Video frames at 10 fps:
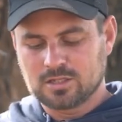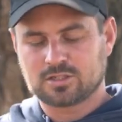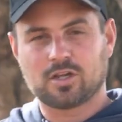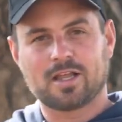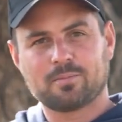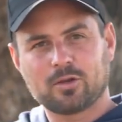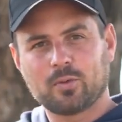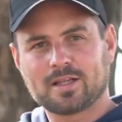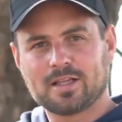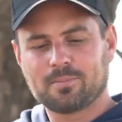So let me
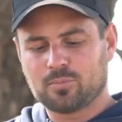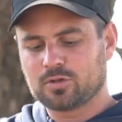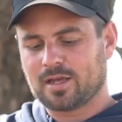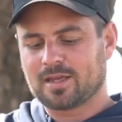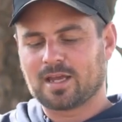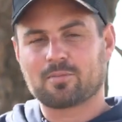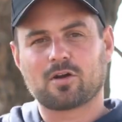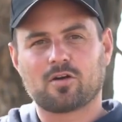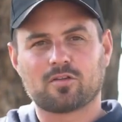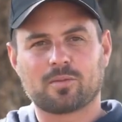quickly put a
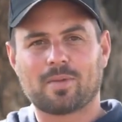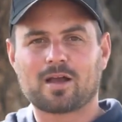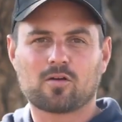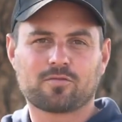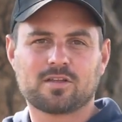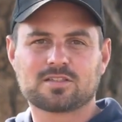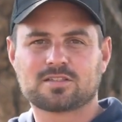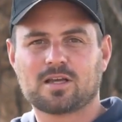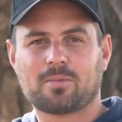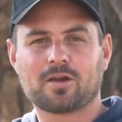camera on the back of
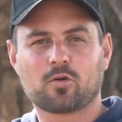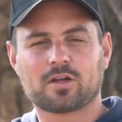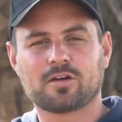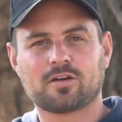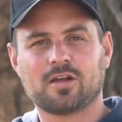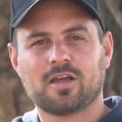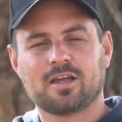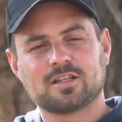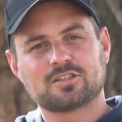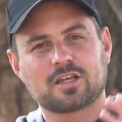this binocular,
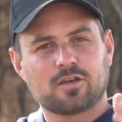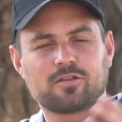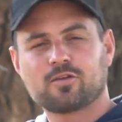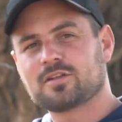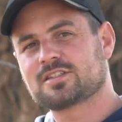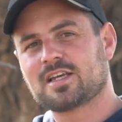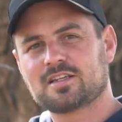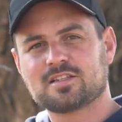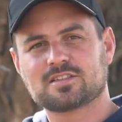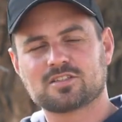take you through the
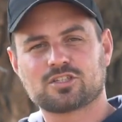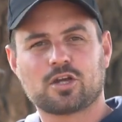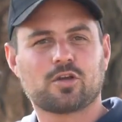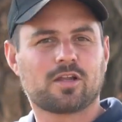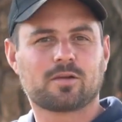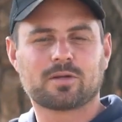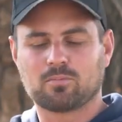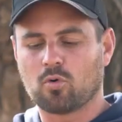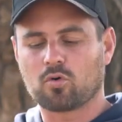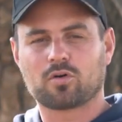settings and show you a little
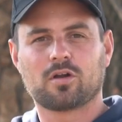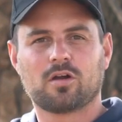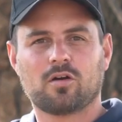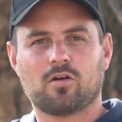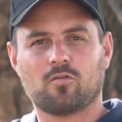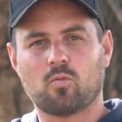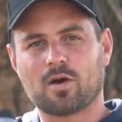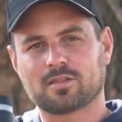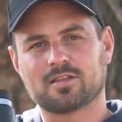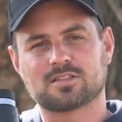bit more of
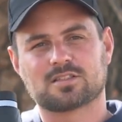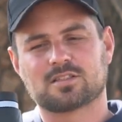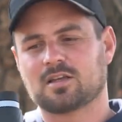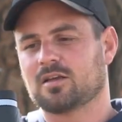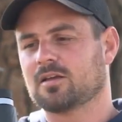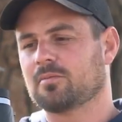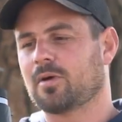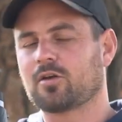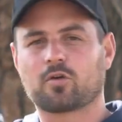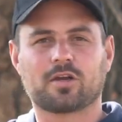what this
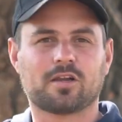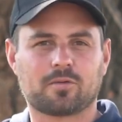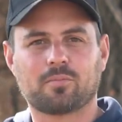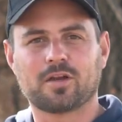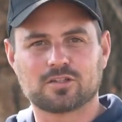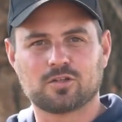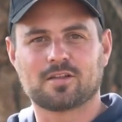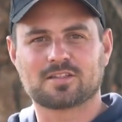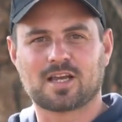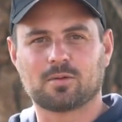binocular brings to
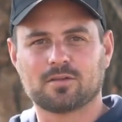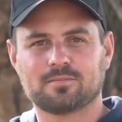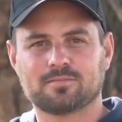the table.